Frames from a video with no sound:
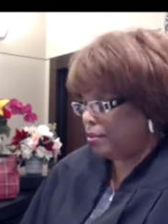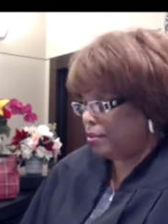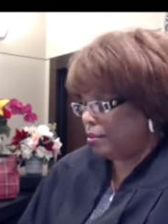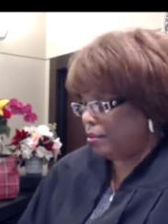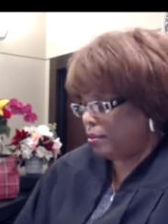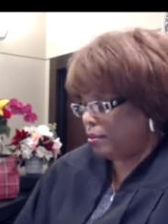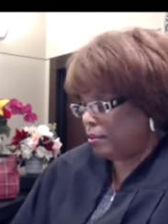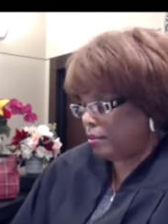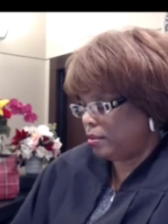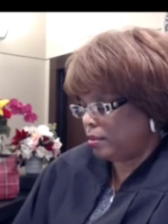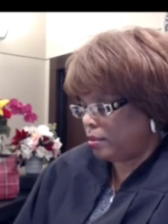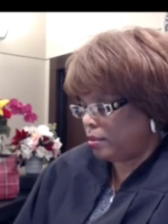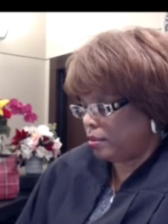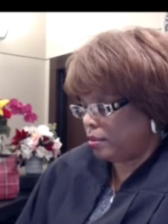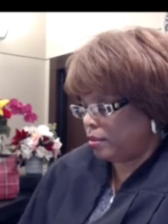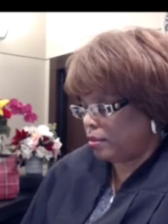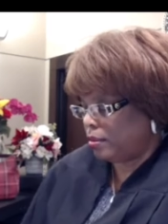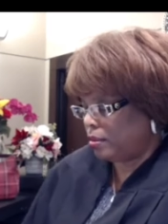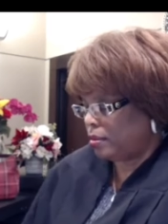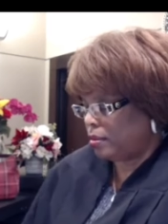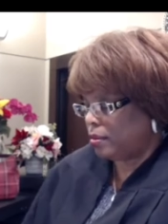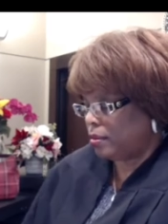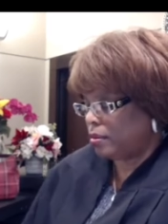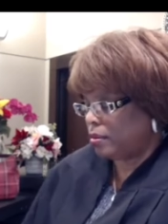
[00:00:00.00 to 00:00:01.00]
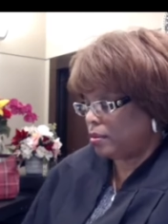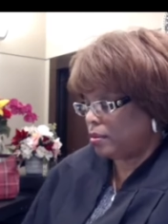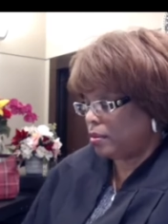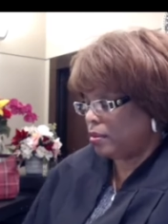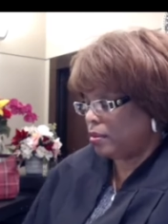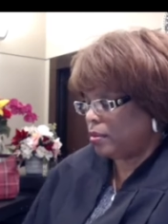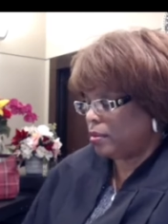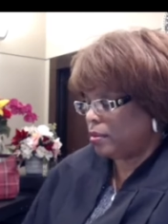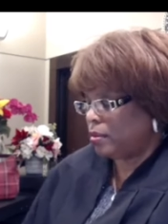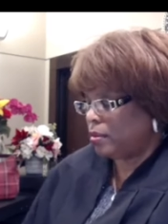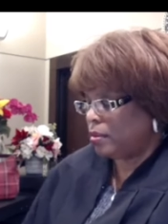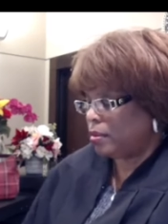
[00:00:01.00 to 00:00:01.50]
Is that a ruling, Your Honor,
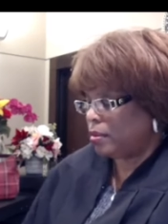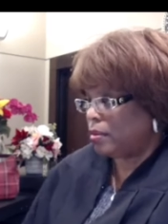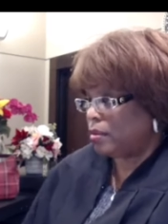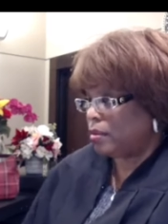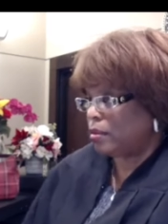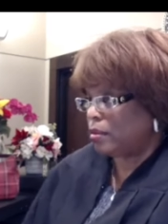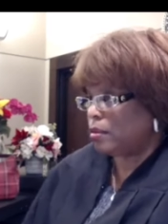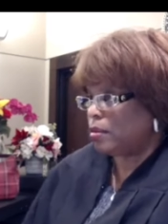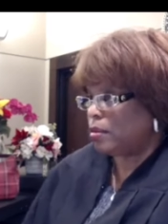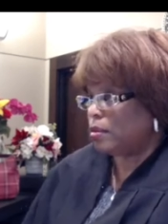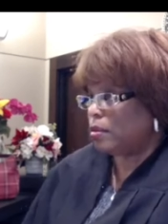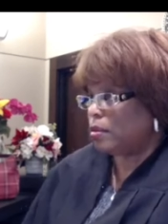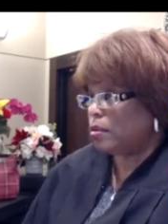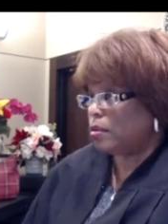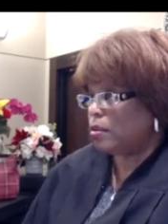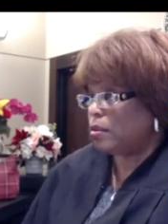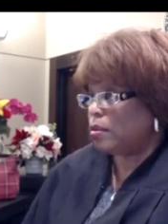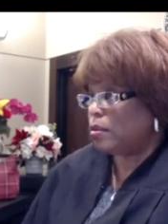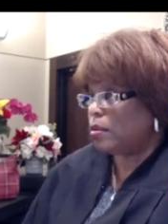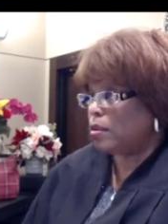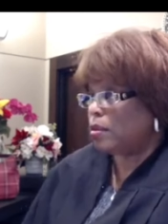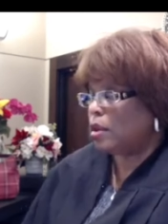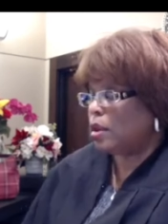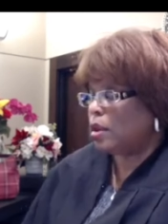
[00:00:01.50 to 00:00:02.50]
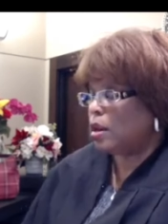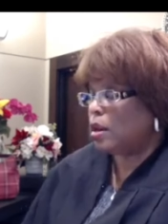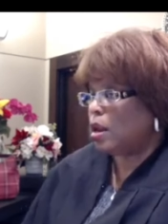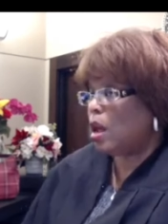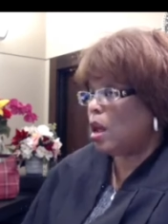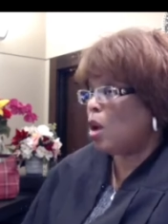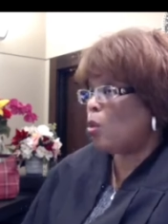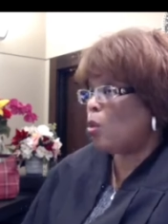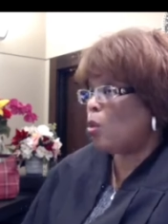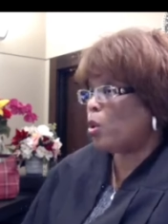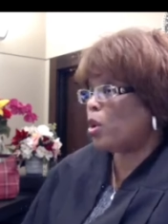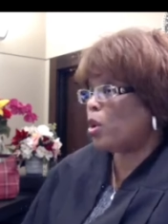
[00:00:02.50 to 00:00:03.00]
or are we going to have another hearing on
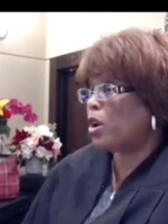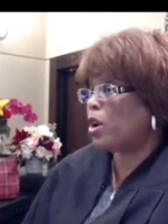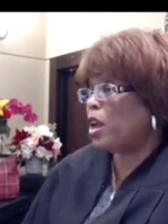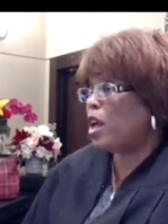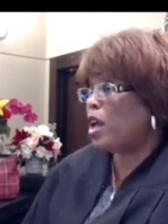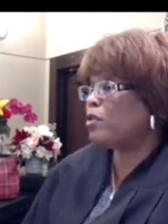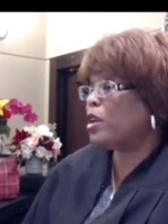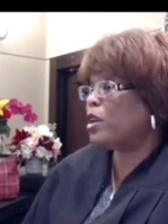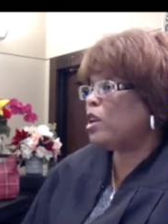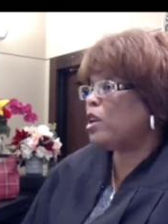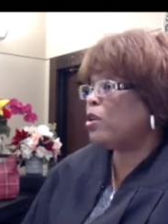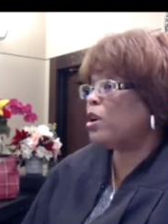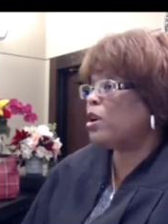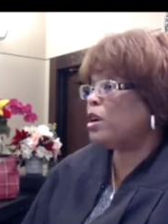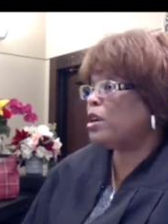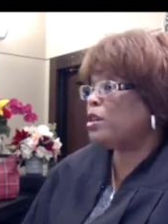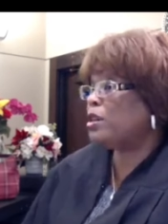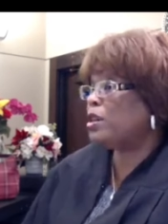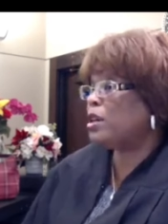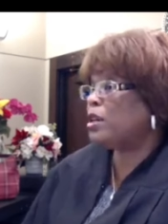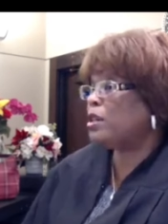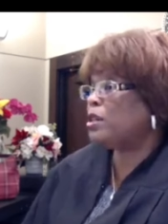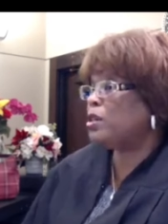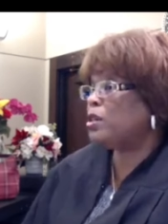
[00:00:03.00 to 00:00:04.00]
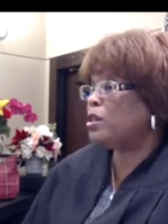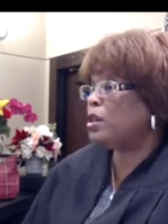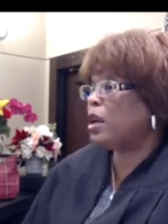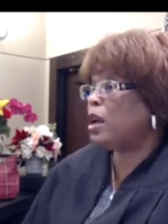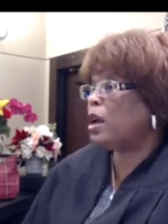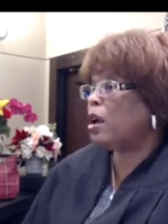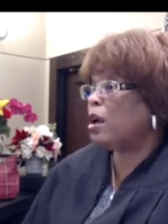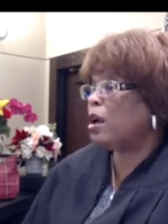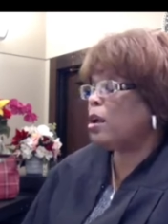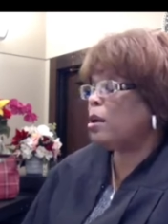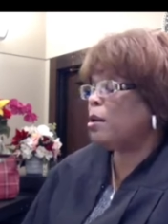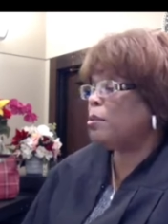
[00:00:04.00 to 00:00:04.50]
this? Oh, we're going to have a hearing, and, and
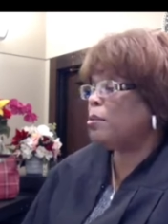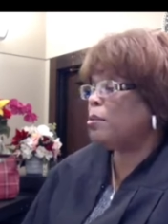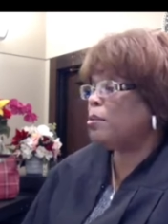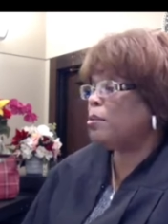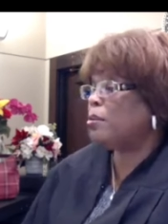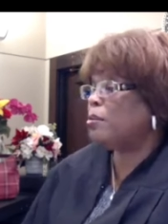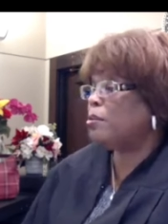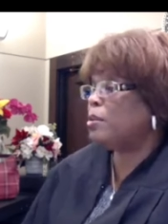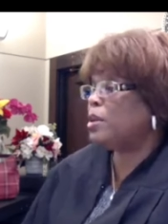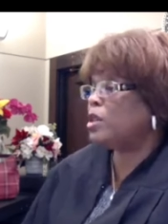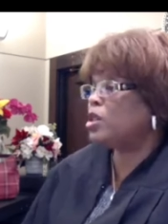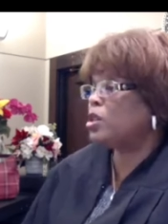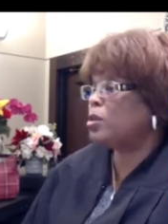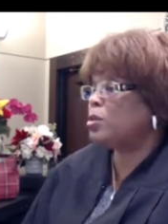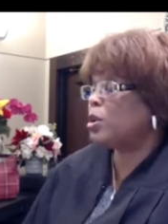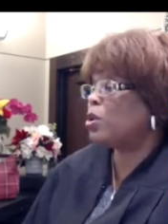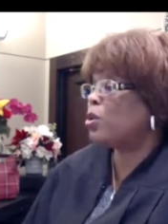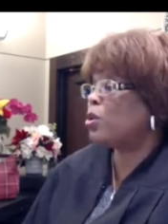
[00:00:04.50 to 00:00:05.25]
uh, Mr.